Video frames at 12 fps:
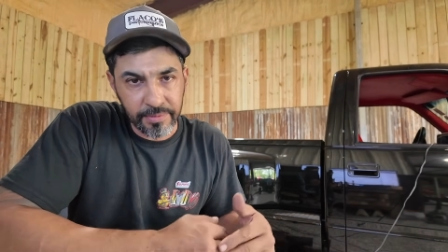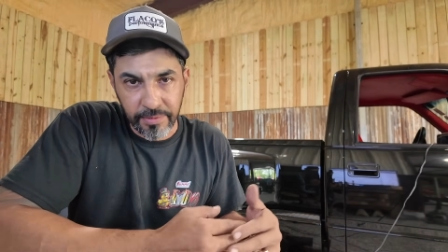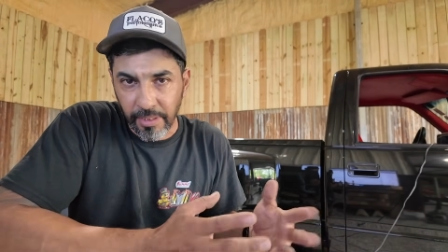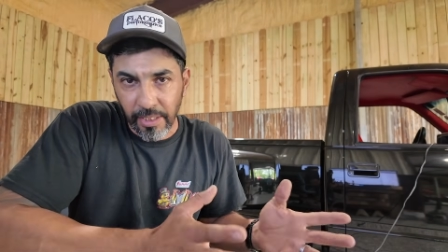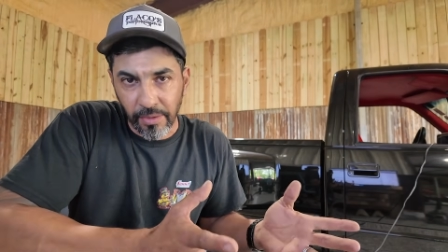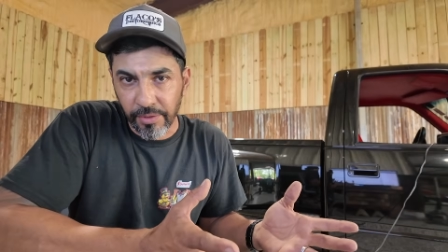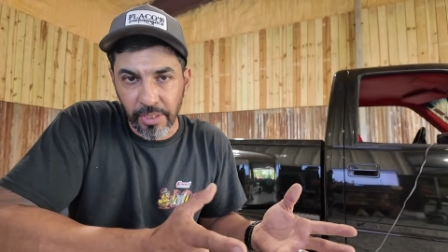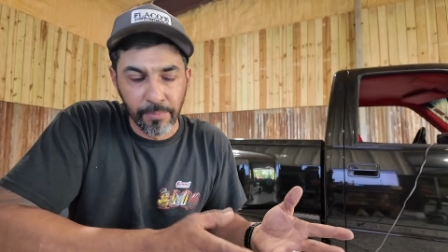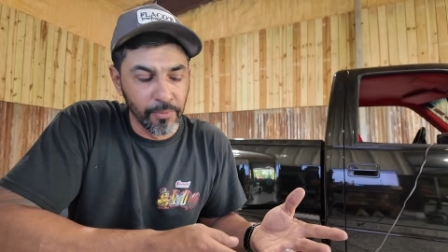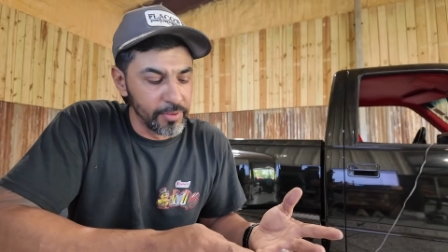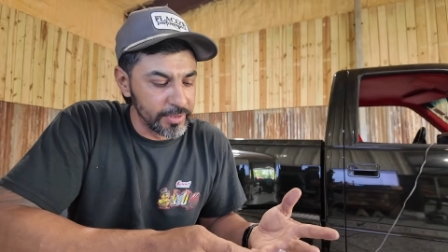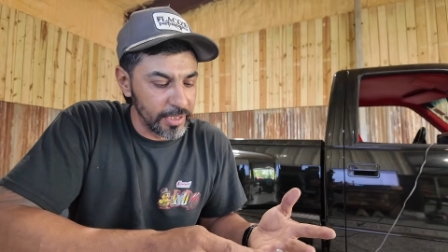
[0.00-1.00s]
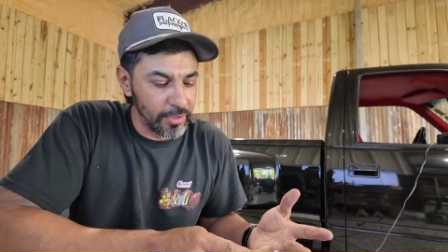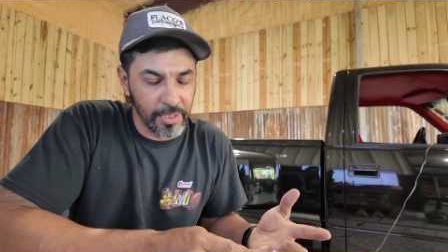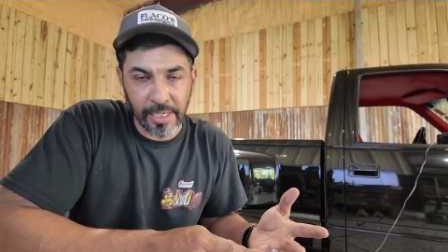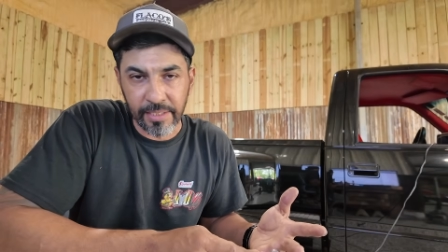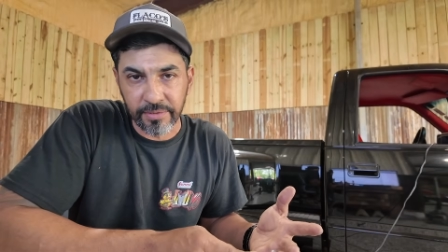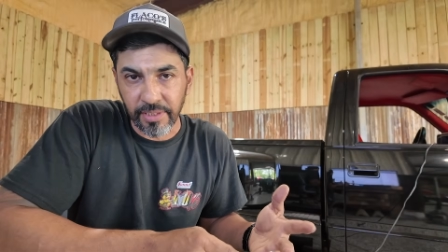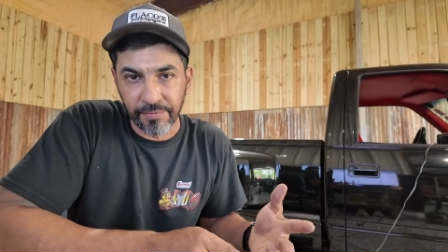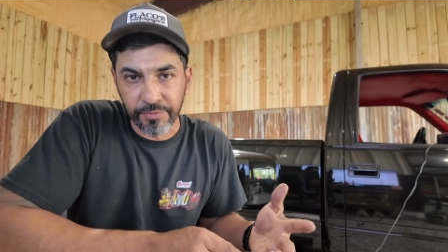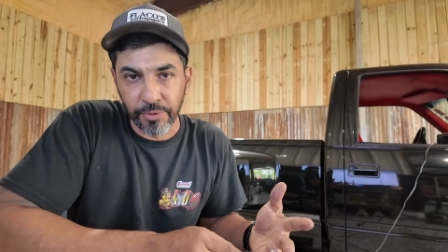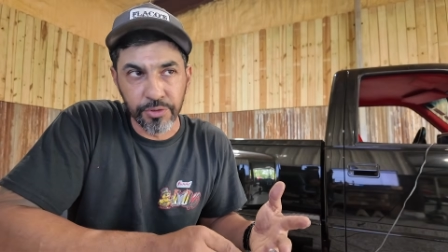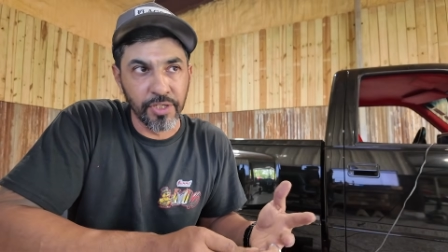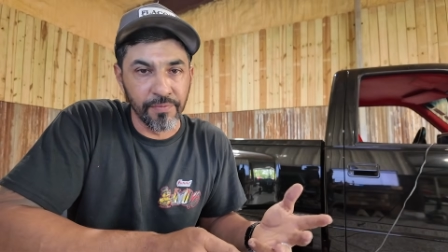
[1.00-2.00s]
you know, numbers and all that kind of stuff,
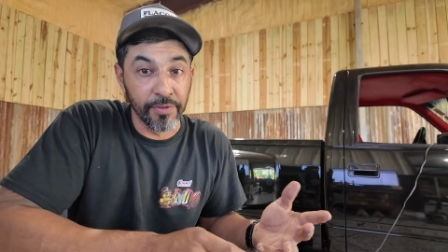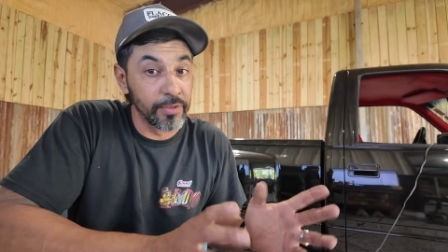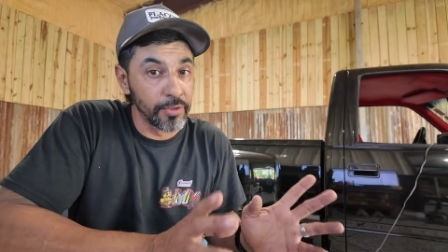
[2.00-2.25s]
they're different.